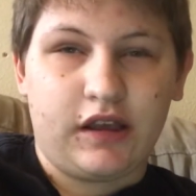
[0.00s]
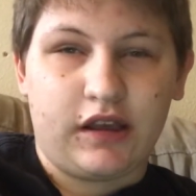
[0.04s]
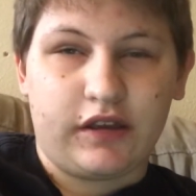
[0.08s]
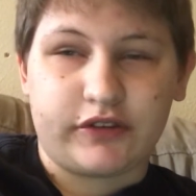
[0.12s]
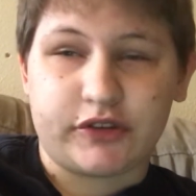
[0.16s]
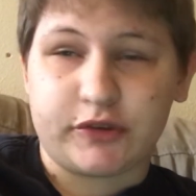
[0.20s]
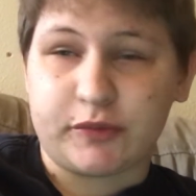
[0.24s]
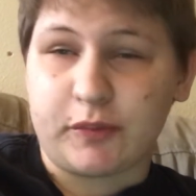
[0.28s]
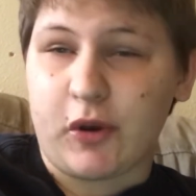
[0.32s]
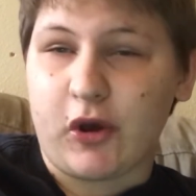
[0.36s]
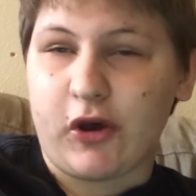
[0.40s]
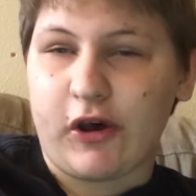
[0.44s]

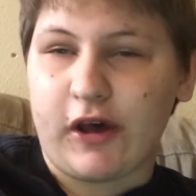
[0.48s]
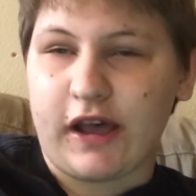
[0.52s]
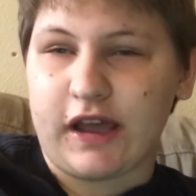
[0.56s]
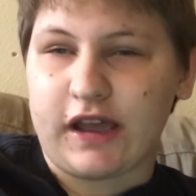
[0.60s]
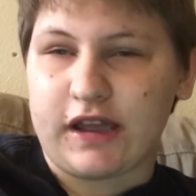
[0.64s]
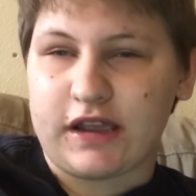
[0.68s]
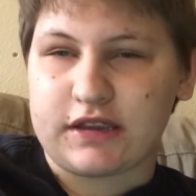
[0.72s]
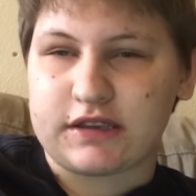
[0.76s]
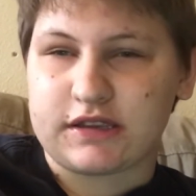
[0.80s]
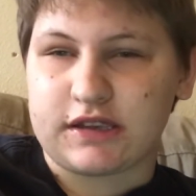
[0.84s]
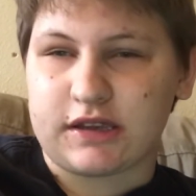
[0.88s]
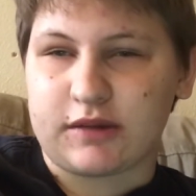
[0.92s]
Small
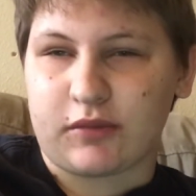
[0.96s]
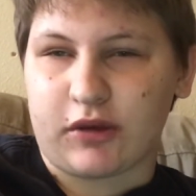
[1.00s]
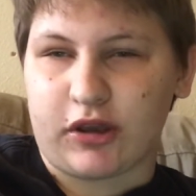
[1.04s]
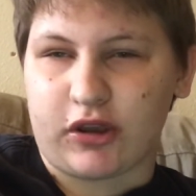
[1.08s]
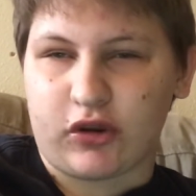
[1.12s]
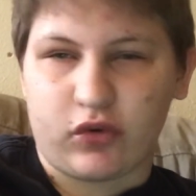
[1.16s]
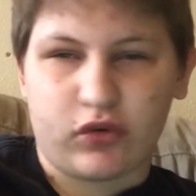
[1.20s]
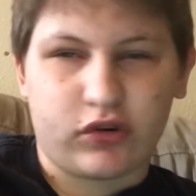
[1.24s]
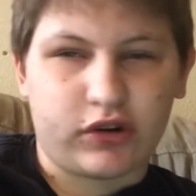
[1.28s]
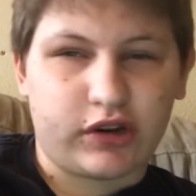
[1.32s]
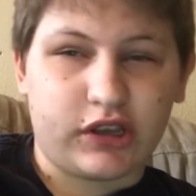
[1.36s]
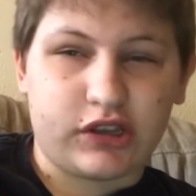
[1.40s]
eyes, and my
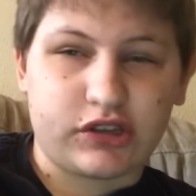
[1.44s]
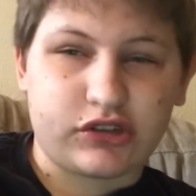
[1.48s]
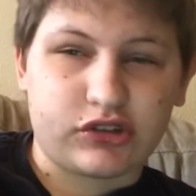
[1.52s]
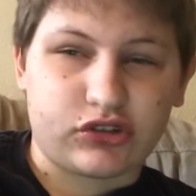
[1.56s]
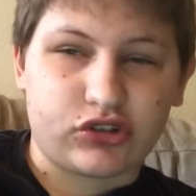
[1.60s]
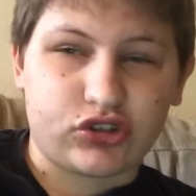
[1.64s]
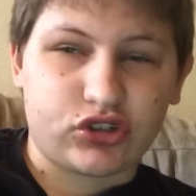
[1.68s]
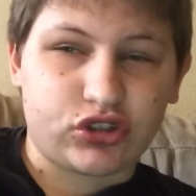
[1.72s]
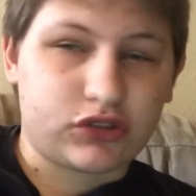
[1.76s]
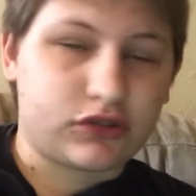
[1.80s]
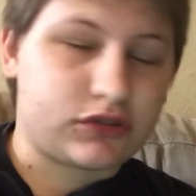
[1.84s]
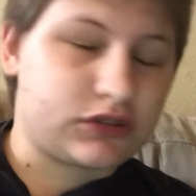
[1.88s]
corneas are
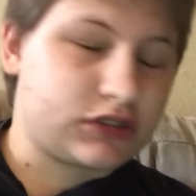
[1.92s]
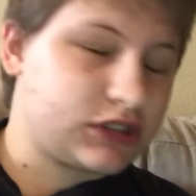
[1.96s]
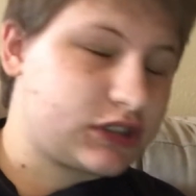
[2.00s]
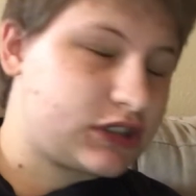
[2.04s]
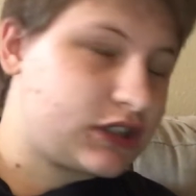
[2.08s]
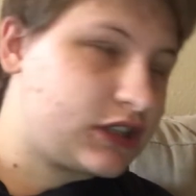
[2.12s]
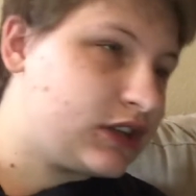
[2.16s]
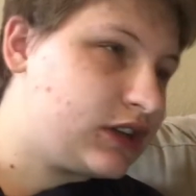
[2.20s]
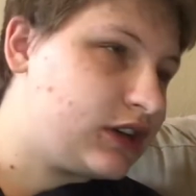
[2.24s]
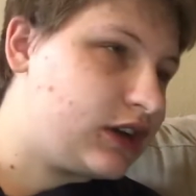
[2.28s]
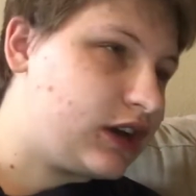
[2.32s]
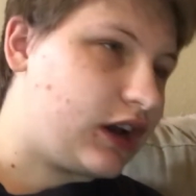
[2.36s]
short.